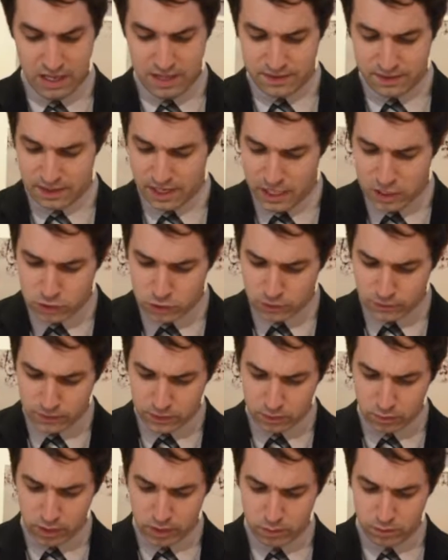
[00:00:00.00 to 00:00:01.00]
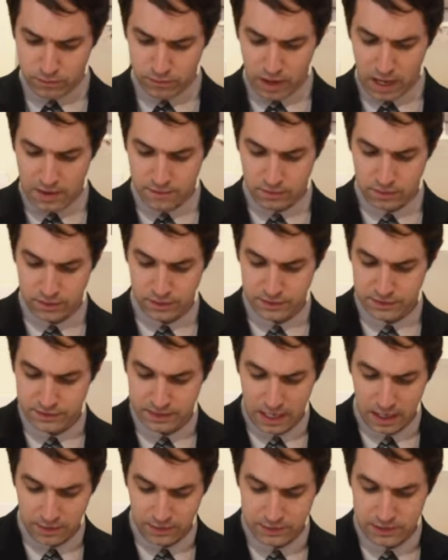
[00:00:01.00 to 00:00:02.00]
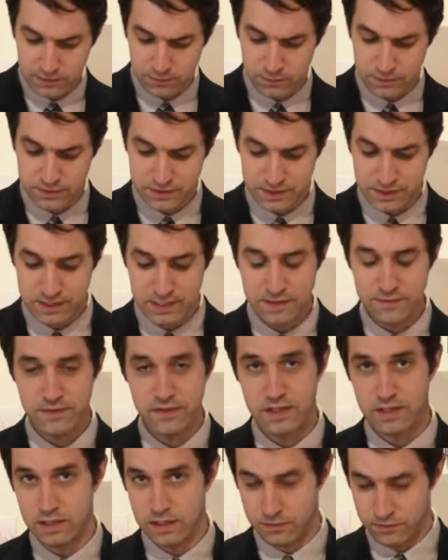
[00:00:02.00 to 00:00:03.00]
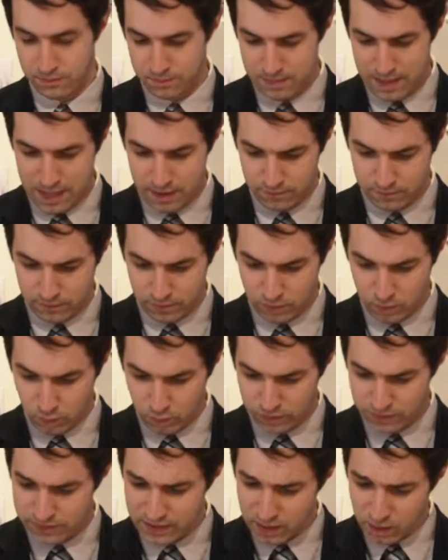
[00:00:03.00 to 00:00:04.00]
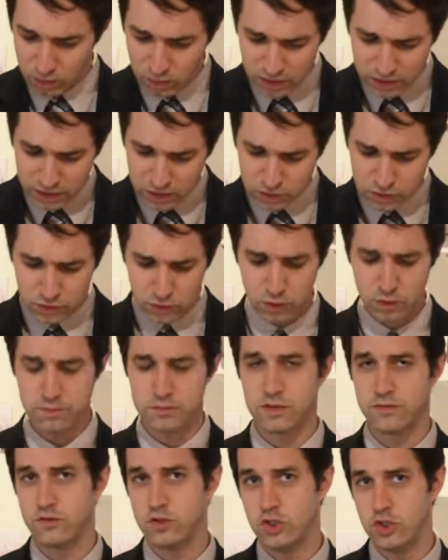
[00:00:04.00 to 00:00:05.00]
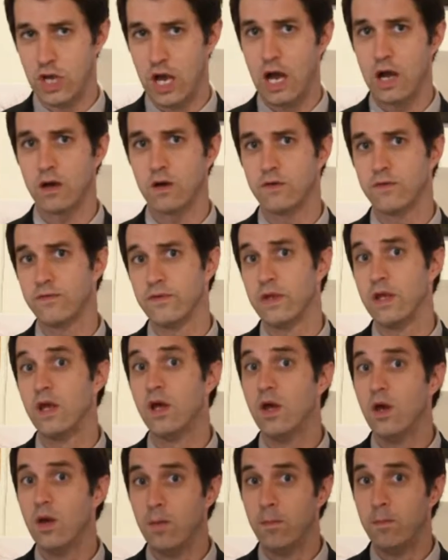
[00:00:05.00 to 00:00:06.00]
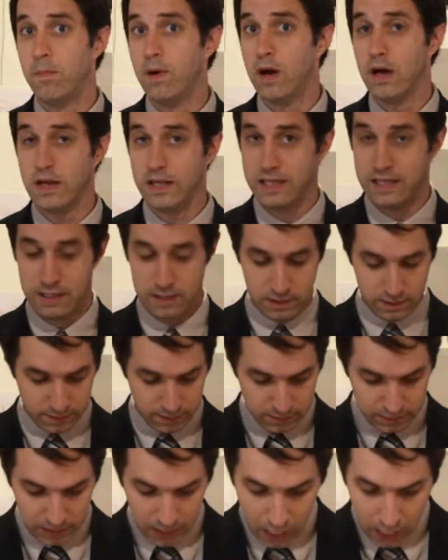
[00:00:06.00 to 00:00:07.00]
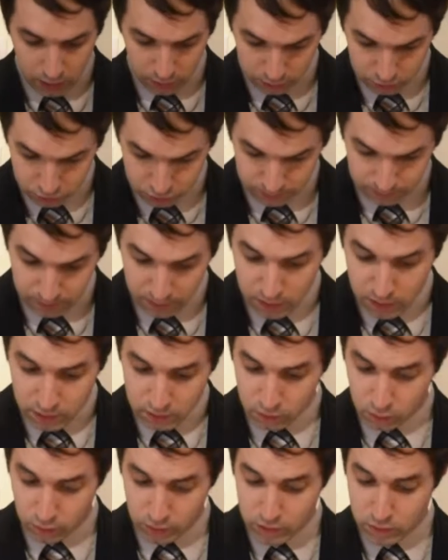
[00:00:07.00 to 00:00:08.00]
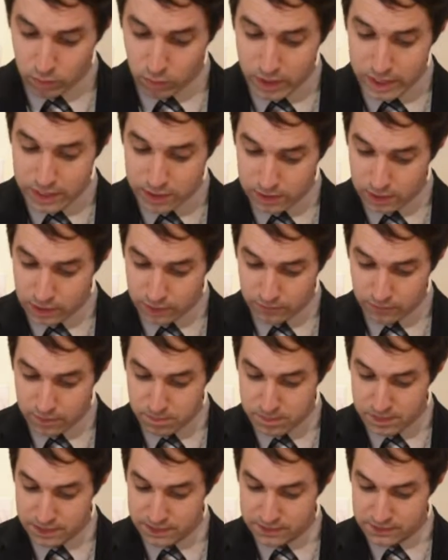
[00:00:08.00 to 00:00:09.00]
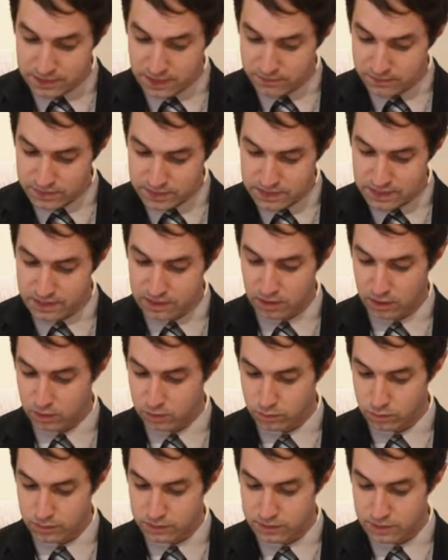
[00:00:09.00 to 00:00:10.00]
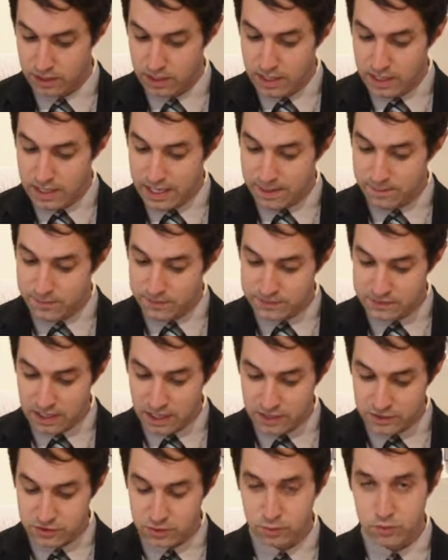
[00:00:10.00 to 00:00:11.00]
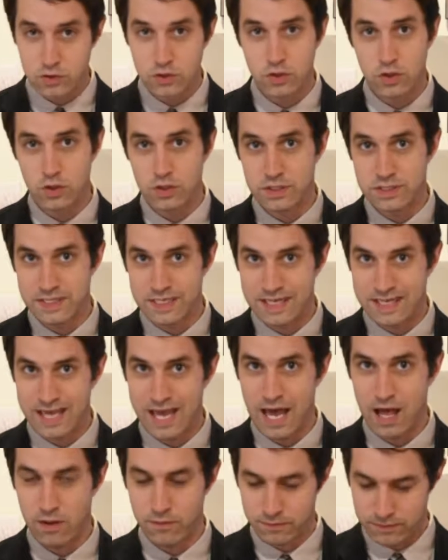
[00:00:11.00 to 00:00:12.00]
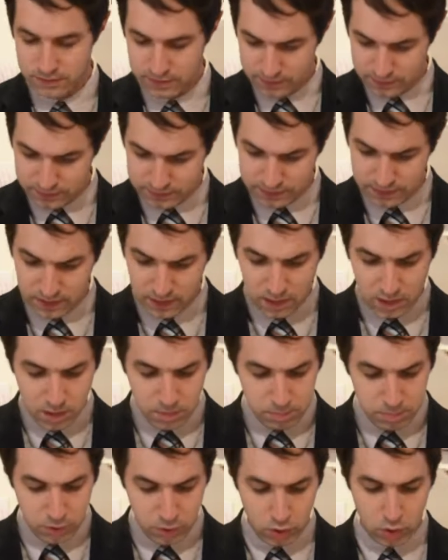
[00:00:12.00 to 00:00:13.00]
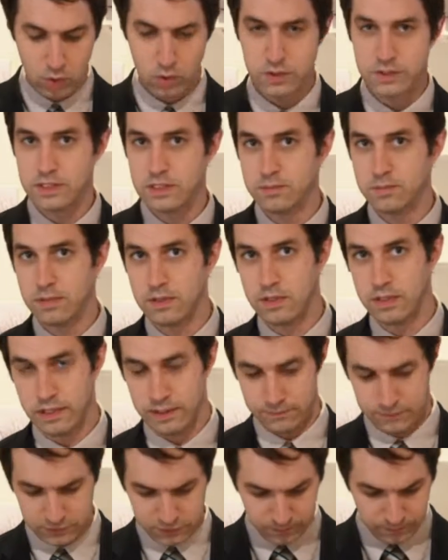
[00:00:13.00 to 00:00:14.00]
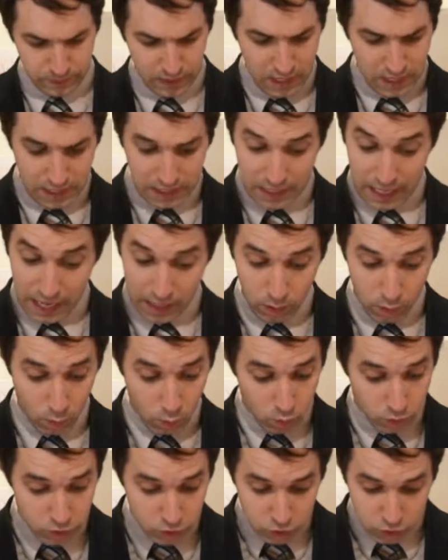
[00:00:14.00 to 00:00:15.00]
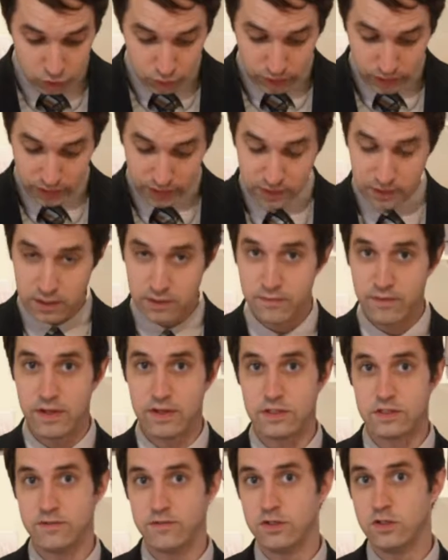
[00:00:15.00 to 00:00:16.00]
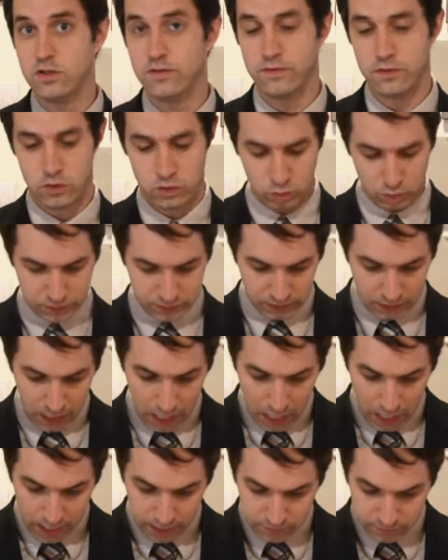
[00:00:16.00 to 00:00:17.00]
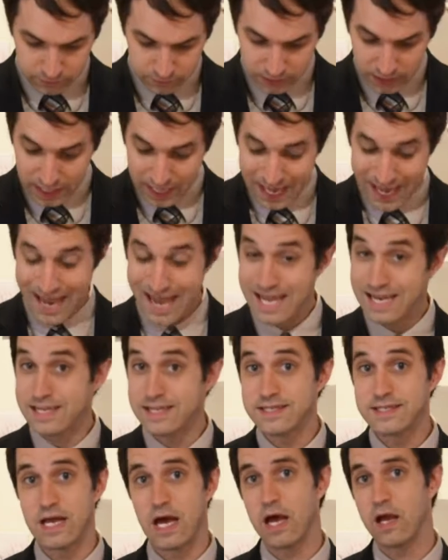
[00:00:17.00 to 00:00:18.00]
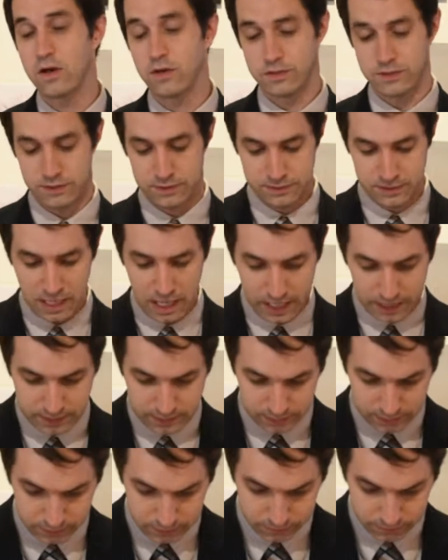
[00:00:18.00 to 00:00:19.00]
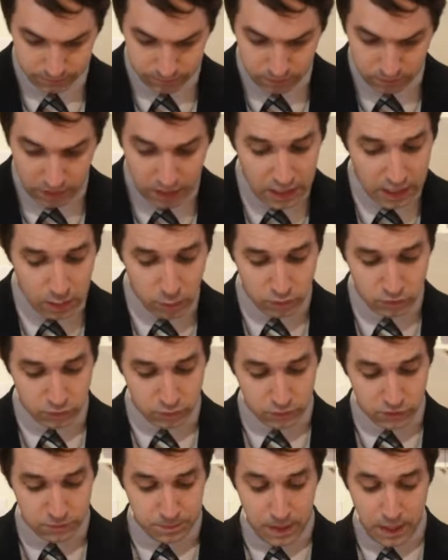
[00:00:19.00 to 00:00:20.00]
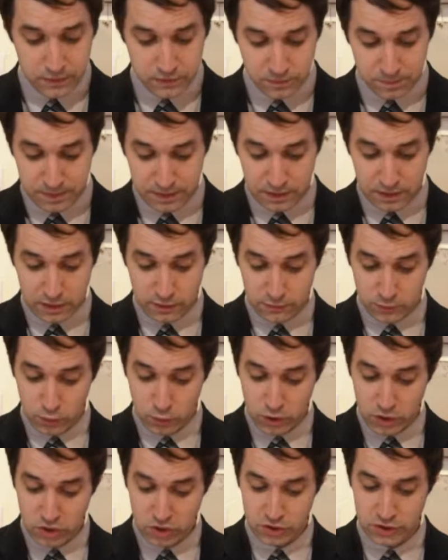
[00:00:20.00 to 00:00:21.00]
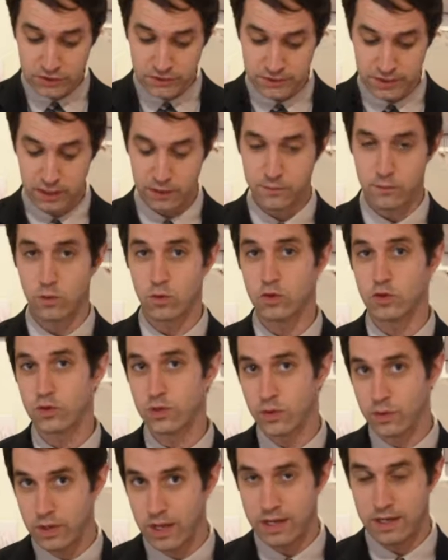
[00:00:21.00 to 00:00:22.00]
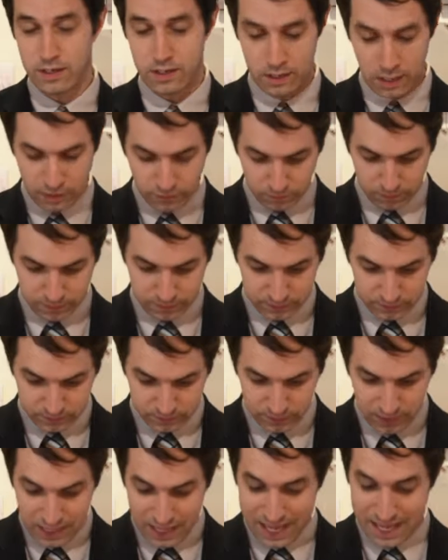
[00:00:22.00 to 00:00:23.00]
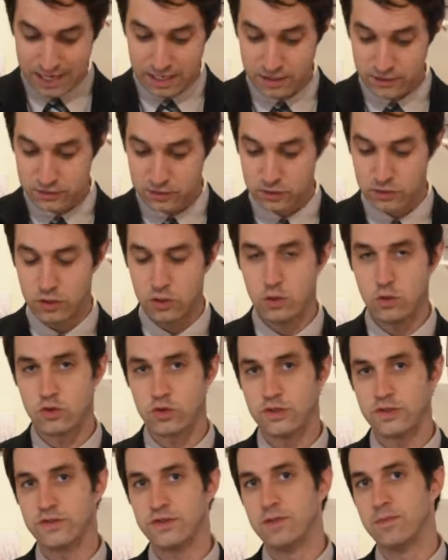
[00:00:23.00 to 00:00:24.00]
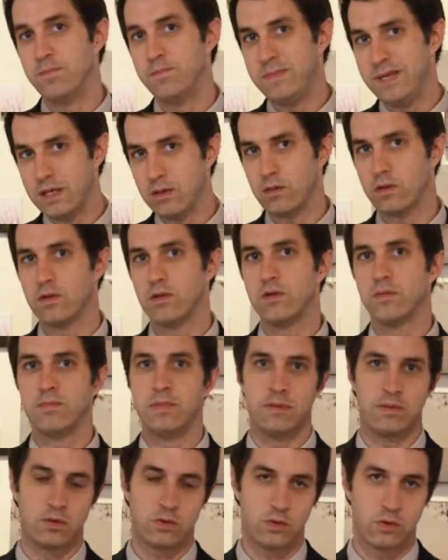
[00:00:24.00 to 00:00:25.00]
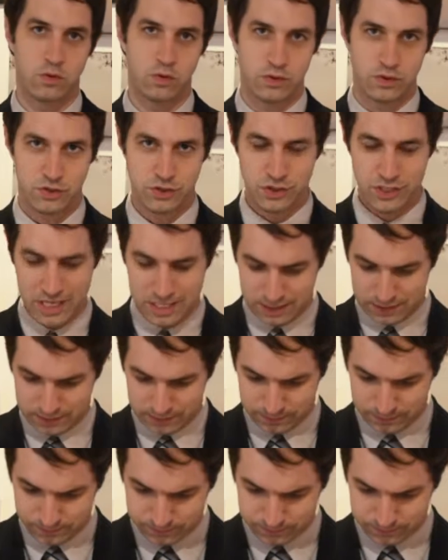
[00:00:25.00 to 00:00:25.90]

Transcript: The nature of the Great Revival in the South differed significantly from that of the North, not only in terms of geography, but in theology. The Great Awakening of the mid-1700s emphasized a return to Calvinist, Puritan beliefs. God orchestrated the events of individuals' lives and entire societies. It was the responsibility of Christians, therefore, to create governments and institutions that mirrored biblical Christianity.